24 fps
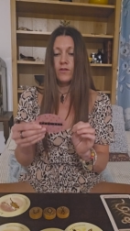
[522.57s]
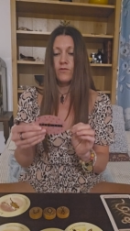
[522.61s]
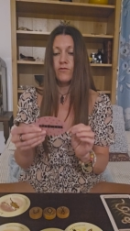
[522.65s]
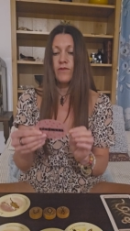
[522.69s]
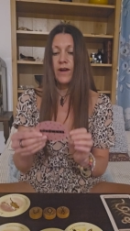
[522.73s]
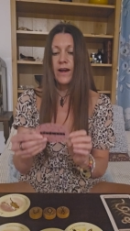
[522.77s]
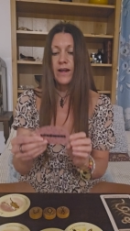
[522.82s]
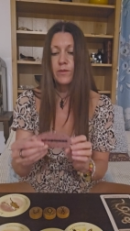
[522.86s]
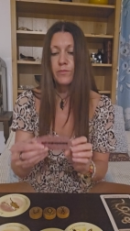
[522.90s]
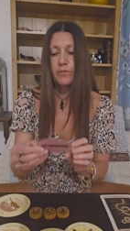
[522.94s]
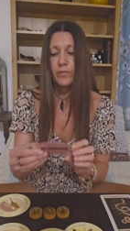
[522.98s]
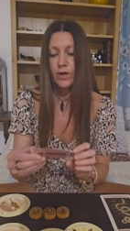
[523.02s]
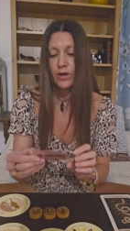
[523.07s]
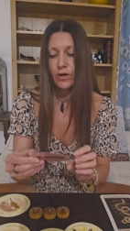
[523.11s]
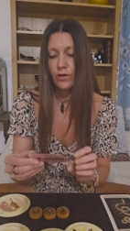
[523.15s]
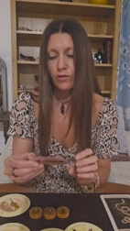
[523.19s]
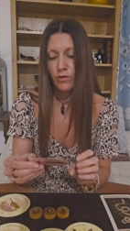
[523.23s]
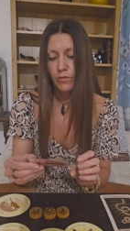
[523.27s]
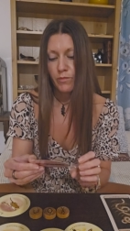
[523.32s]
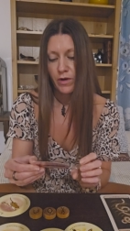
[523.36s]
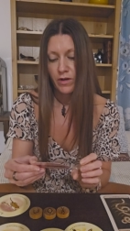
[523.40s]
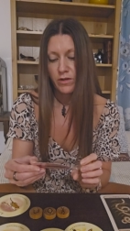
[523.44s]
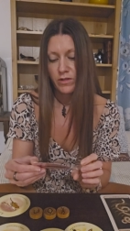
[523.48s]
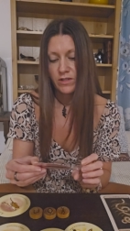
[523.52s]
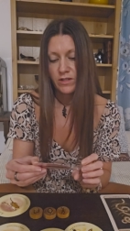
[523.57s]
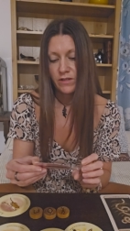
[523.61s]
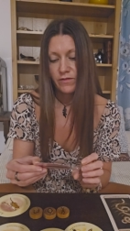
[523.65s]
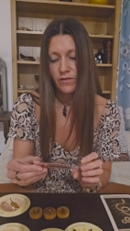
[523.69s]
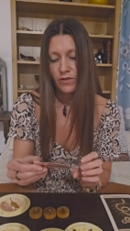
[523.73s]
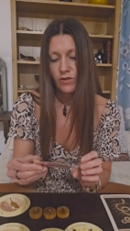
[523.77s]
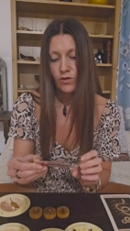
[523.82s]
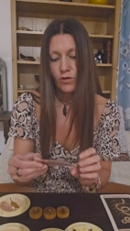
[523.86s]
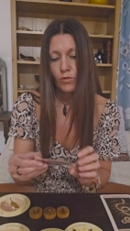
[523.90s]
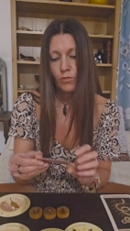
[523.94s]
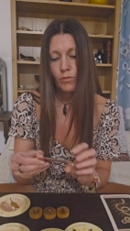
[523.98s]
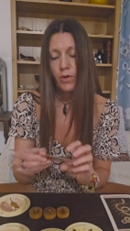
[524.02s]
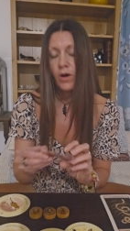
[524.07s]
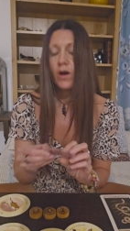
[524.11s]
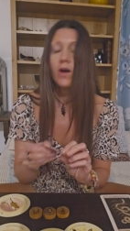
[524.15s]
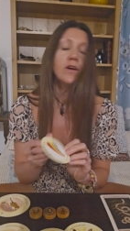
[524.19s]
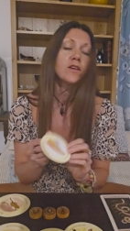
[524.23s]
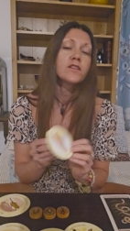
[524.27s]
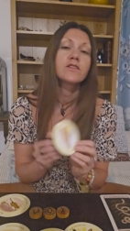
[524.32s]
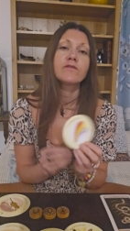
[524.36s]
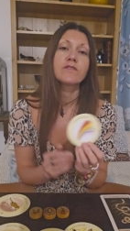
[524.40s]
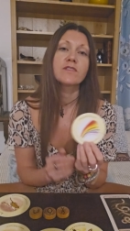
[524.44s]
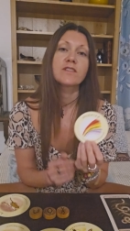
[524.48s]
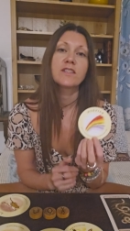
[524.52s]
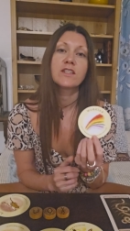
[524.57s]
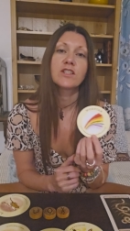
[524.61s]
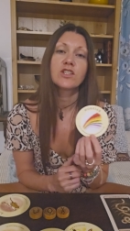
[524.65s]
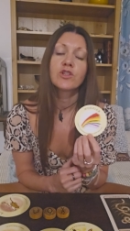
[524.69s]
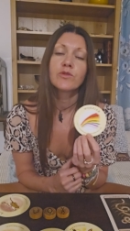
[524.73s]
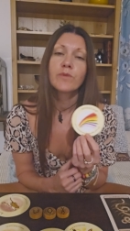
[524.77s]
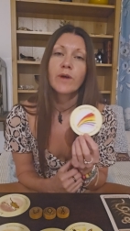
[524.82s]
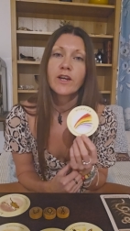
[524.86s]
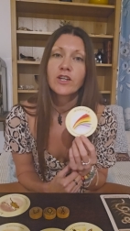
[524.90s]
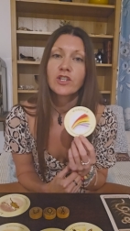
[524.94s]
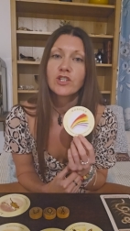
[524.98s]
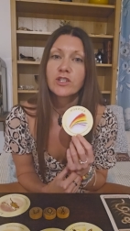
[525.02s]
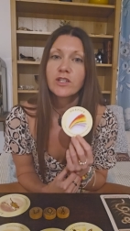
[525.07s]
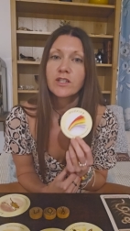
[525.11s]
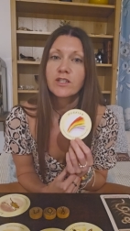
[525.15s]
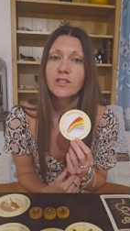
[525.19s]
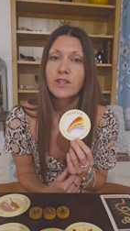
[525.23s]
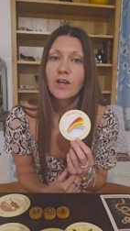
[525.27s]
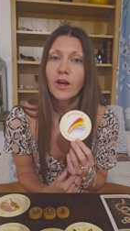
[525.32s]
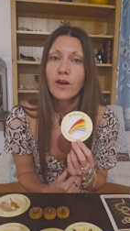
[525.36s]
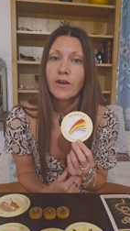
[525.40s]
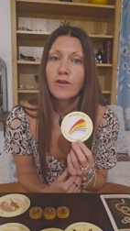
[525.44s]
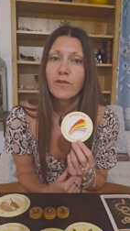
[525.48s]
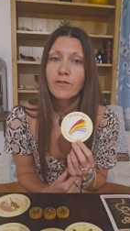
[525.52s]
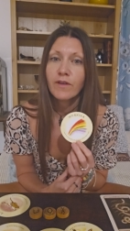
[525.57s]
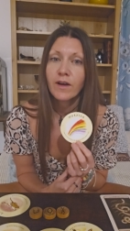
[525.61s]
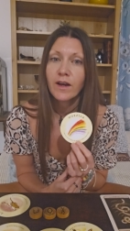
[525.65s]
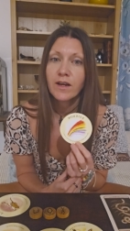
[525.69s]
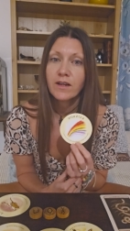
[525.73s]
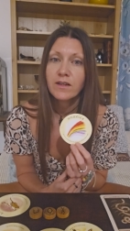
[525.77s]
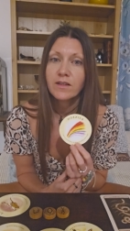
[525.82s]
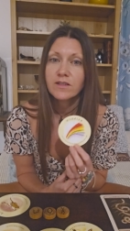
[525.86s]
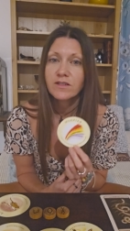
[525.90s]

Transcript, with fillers: Rainbow, the most difficult part of a situation is over.